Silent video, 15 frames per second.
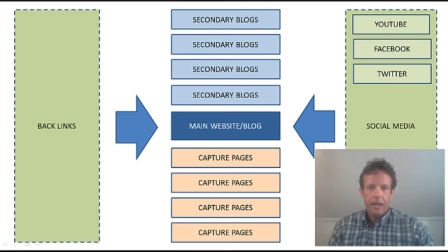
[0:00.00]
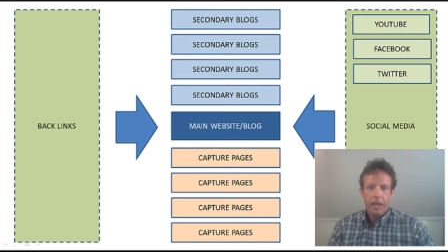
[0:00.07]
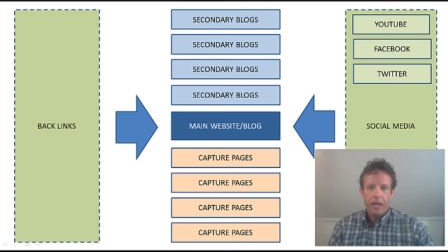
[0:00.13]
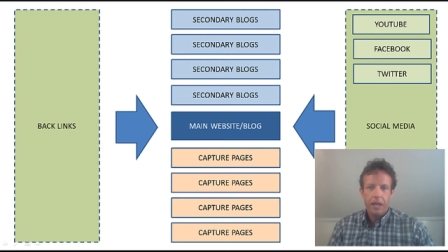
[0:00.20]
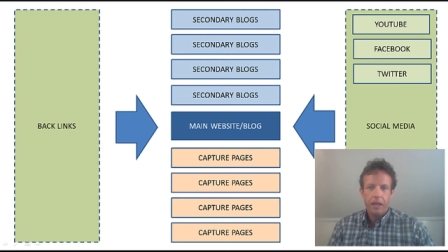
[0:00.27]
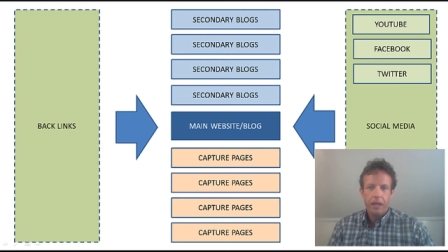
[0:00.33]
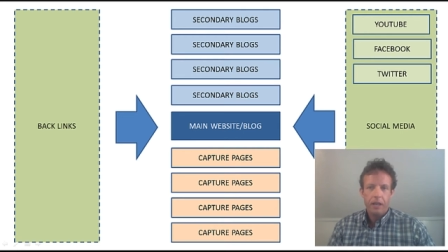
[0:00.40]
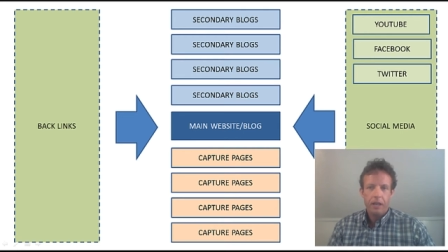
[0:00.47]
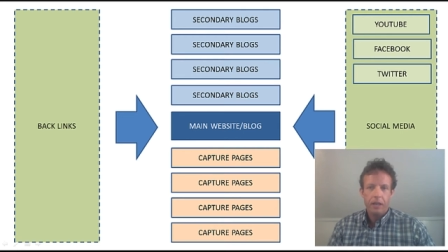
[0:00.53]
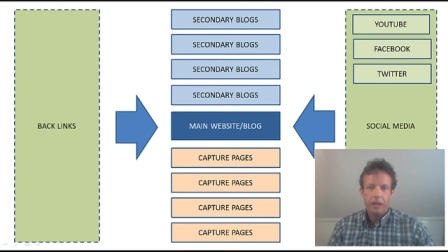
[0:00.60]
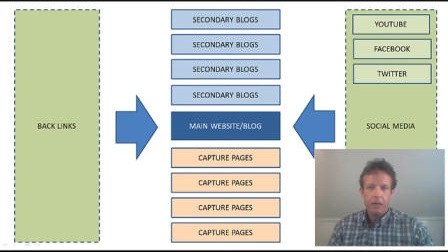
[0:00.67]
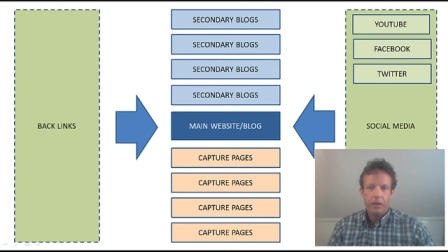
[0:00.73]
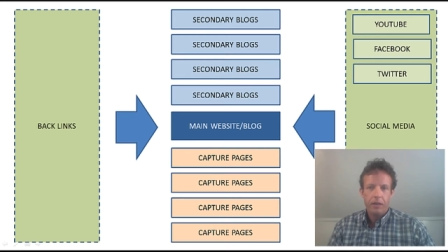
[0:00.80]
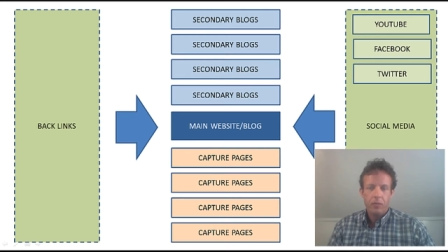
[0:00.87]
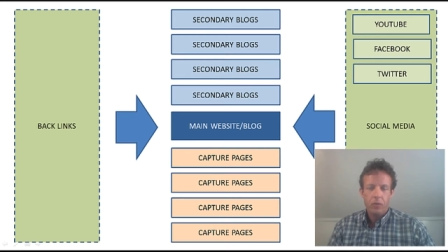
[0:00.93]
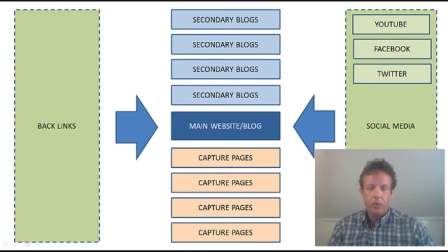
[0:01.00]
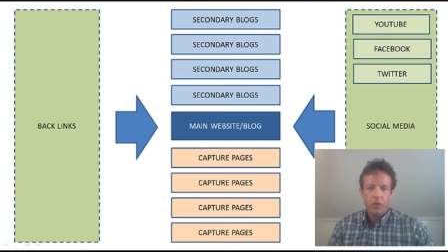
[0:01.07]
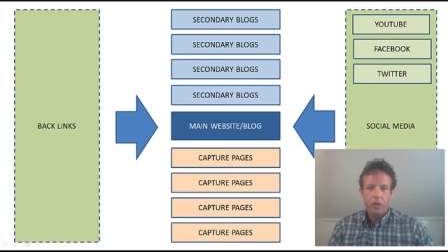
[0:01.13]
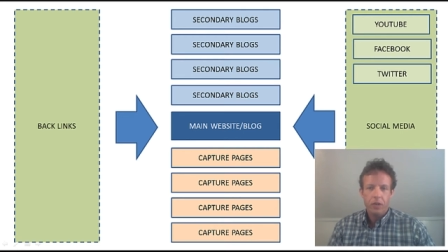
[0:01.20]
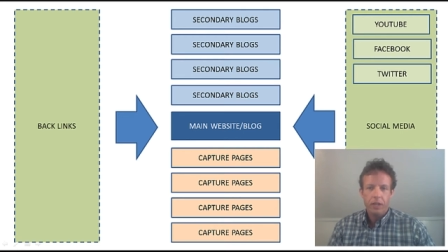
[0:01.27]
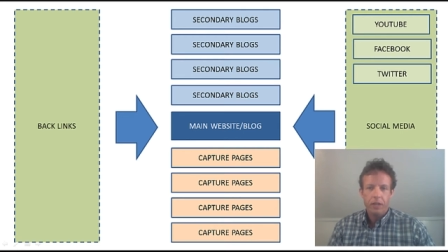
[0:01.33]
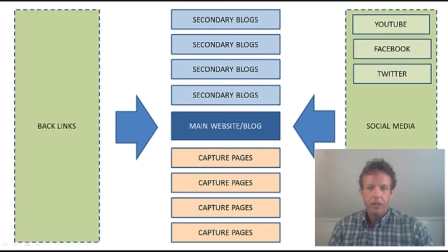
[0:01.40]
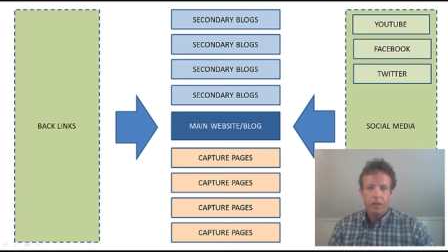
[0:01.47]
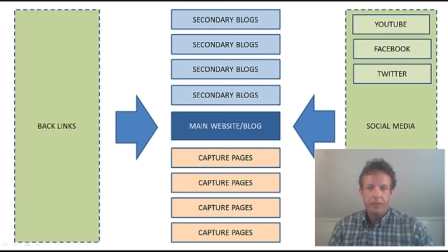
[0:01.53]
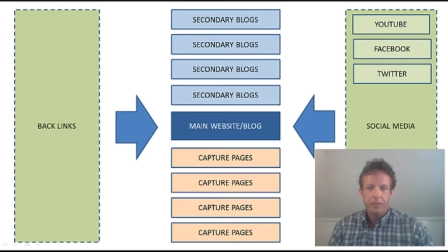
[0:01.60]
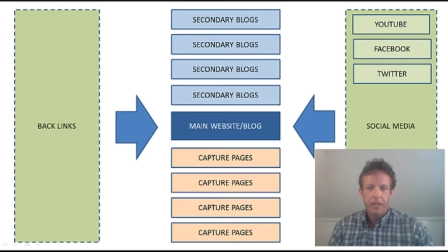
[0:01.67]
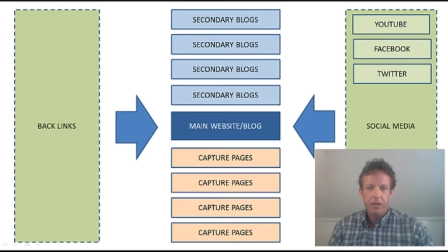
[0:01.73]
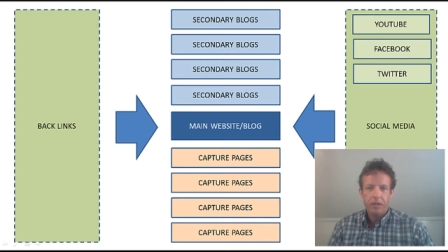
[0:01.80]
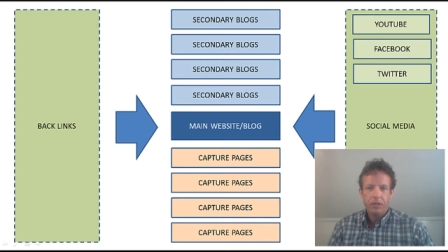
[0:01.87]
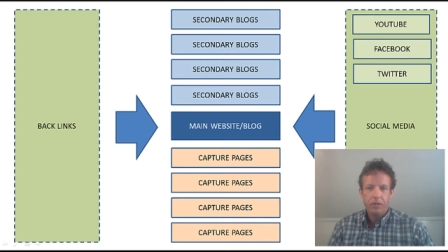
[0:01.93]
And really it
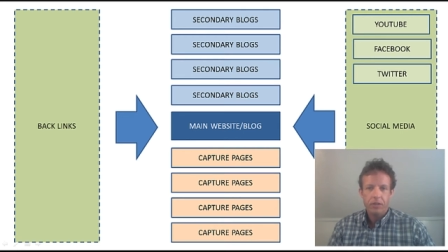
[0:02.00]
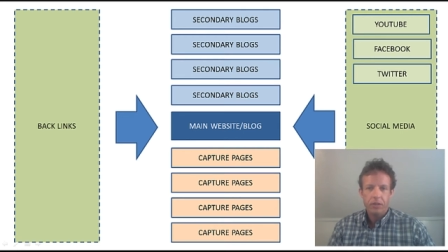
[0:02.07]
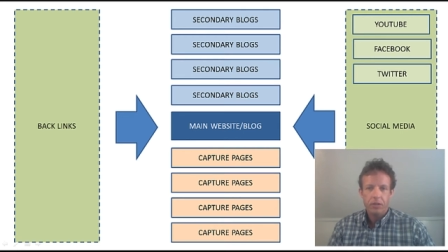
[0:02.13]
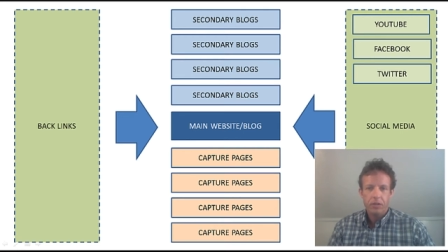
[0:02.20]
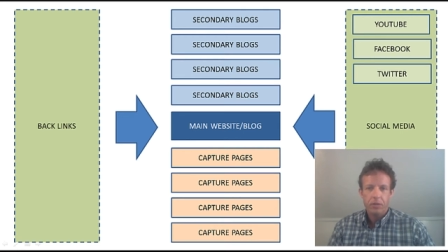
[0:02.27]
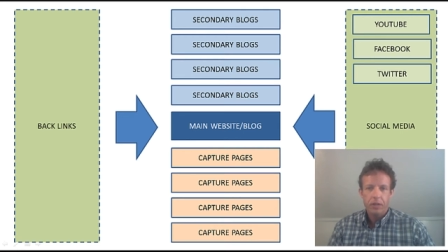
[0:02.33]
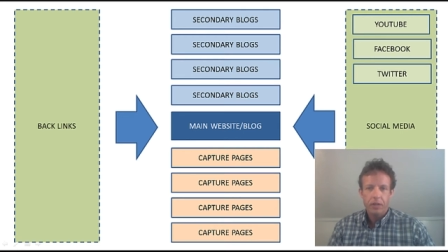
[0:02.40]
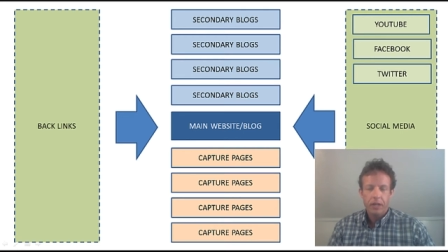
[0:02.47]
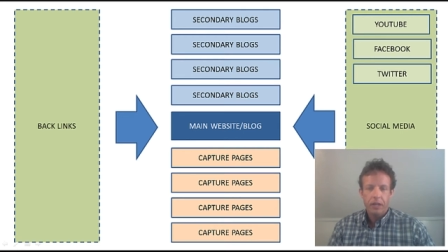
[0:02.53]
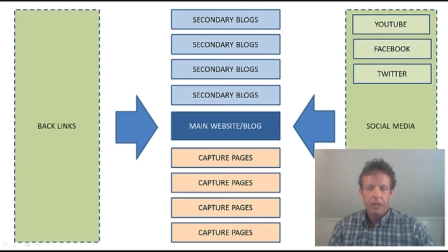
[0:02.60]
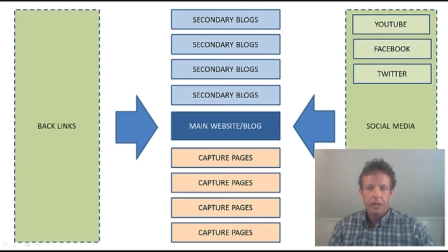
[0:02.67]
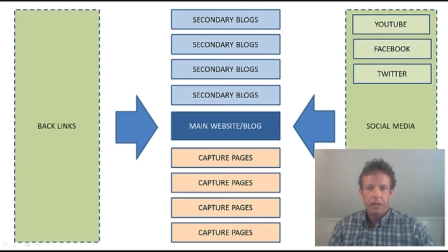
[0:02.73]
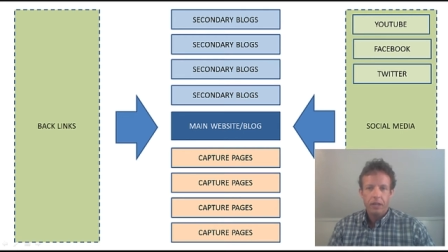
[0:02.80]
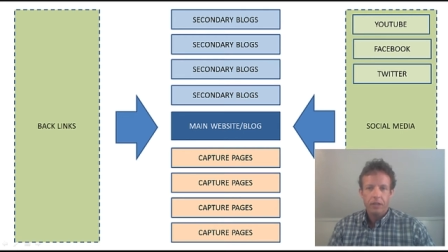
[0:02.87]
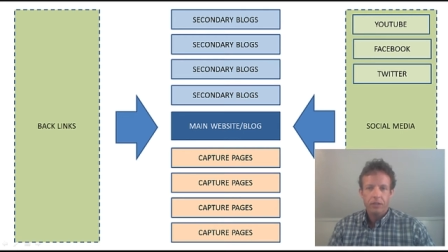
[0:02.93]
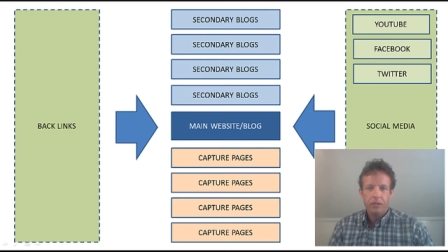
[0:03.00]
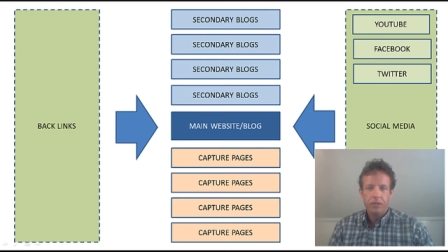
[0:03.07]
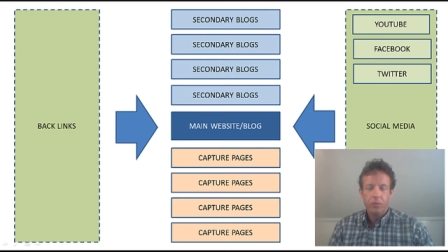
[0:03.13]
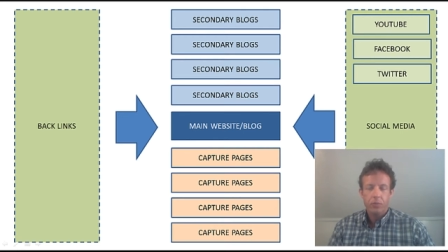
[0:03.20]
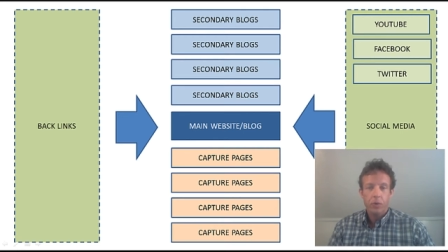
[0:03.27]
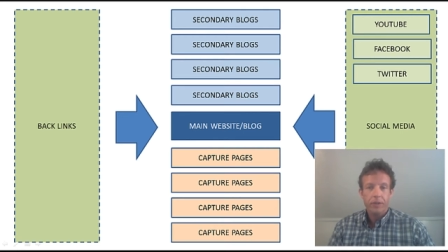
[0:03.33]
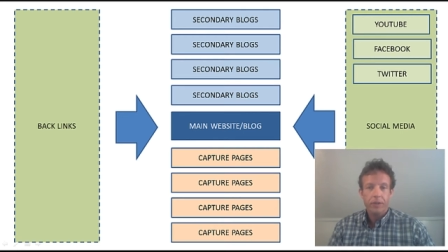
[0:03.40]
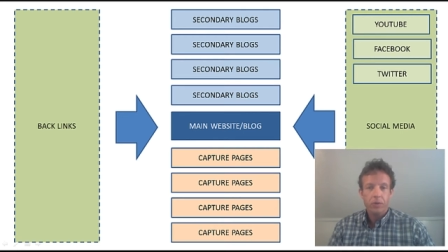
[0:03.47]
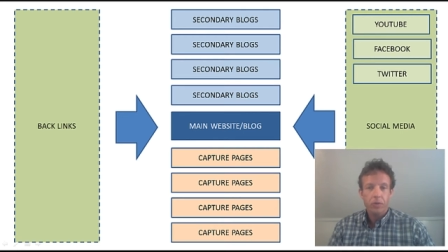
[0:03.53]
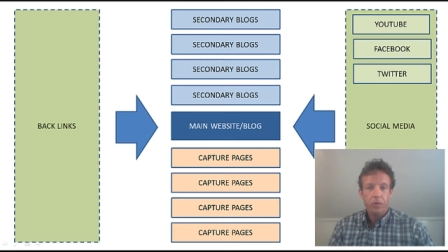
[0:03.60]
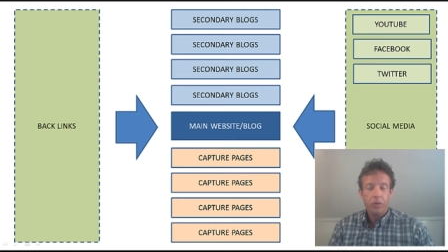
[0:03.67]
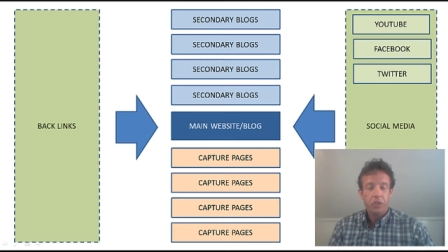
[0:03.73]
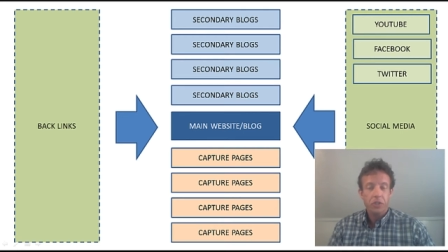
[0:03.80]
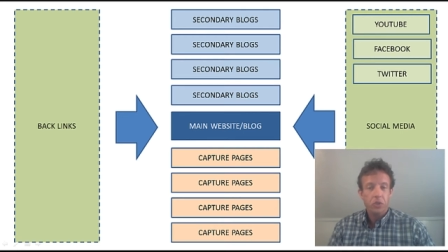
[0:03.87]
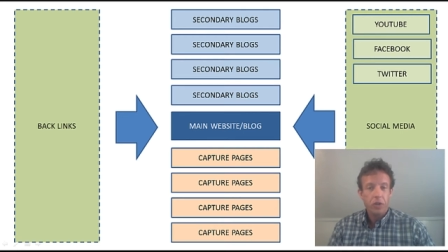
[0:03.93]
comes down to is whether or
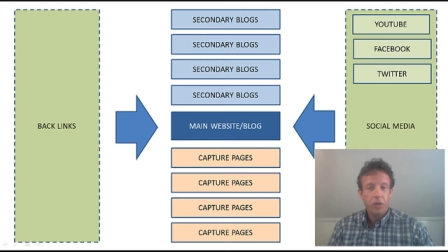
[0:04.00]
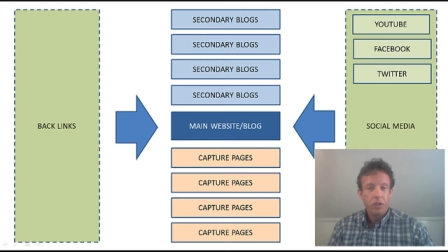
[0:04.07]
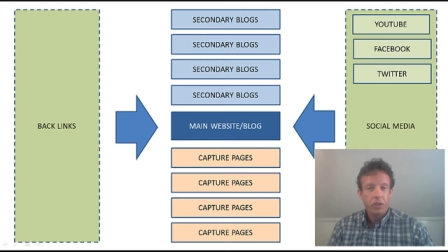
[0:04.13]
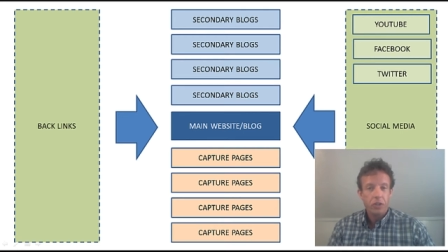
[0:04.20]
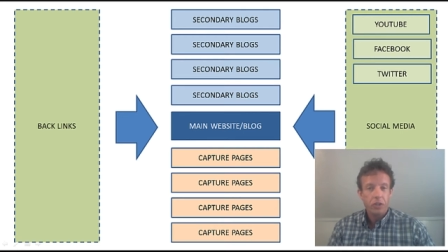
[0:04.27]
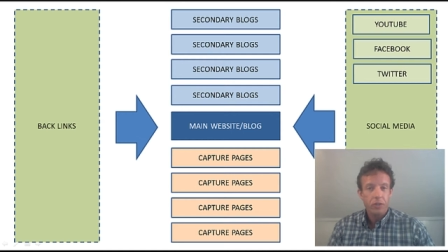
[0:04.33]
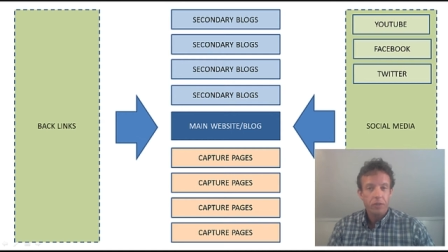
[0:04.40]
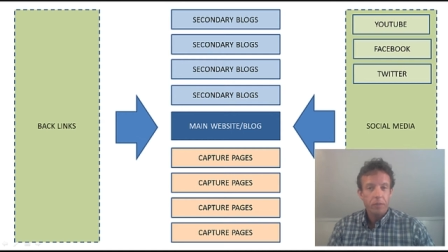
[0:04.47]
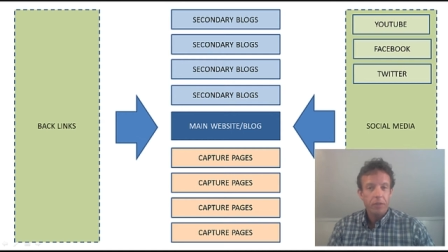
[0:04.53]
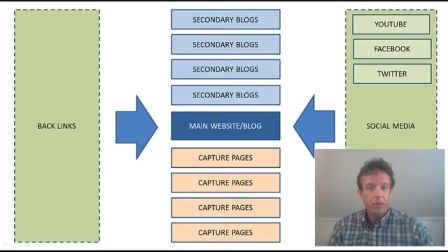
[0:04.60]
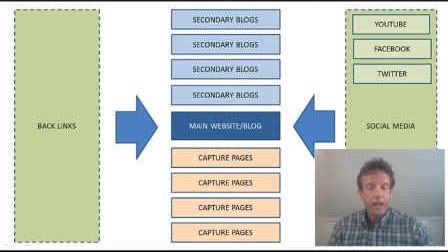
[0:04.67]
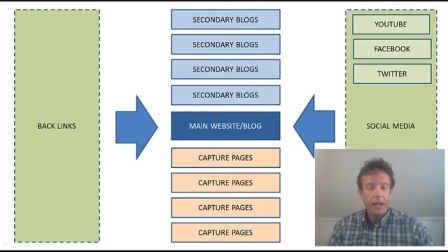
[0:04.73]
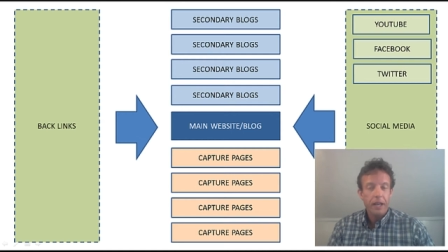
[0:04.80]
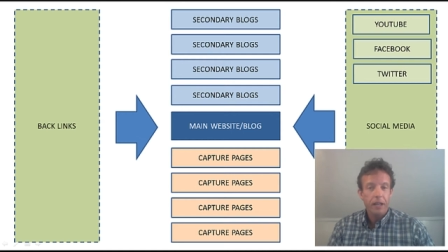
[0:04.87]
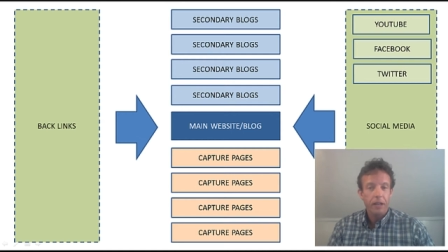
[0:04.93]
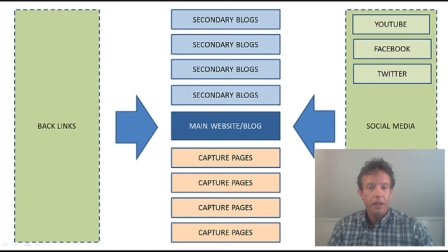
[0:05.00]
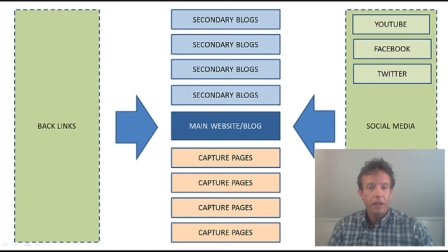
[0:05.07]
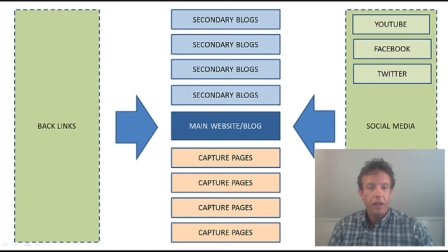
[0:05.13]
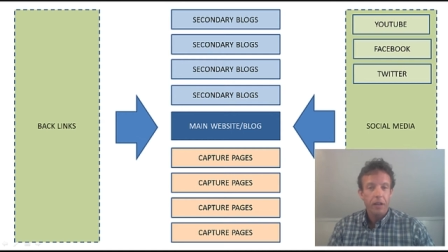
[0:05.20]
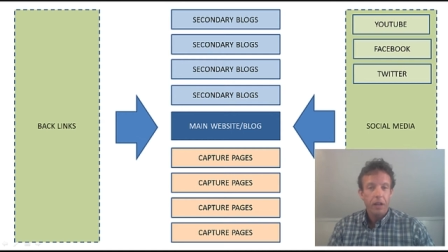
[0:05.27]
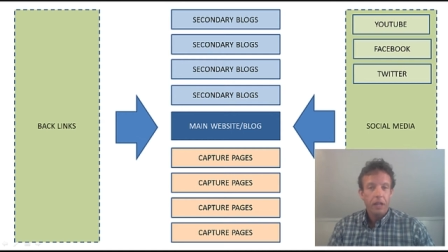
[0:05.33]
what structure you should be planning